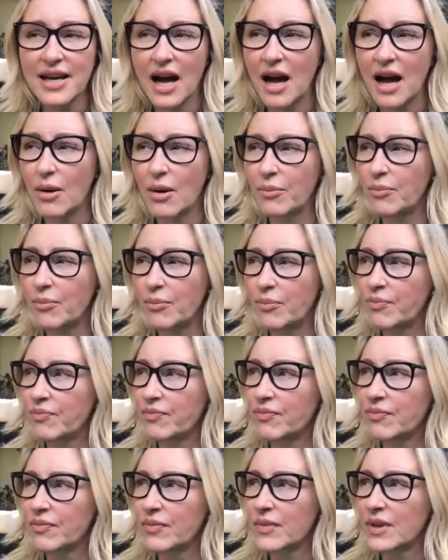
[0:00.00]

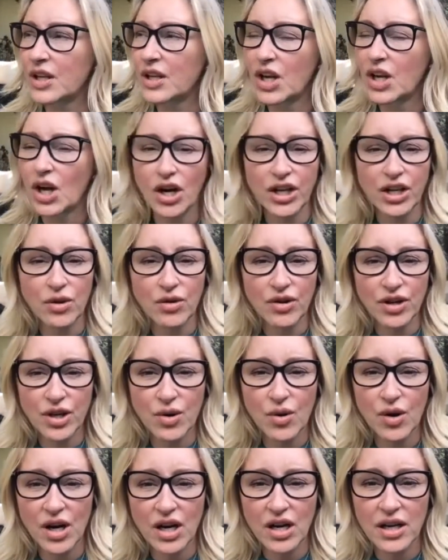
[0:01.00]
you're in New
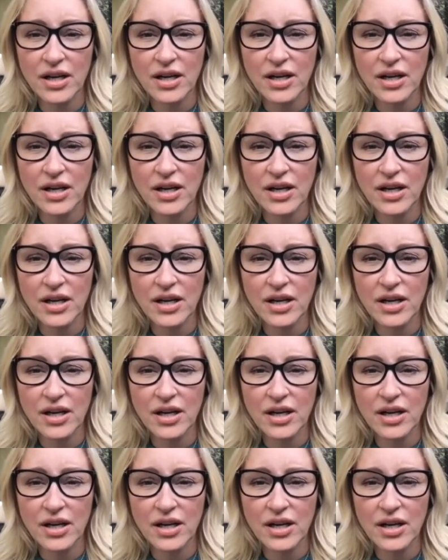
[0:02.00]
York?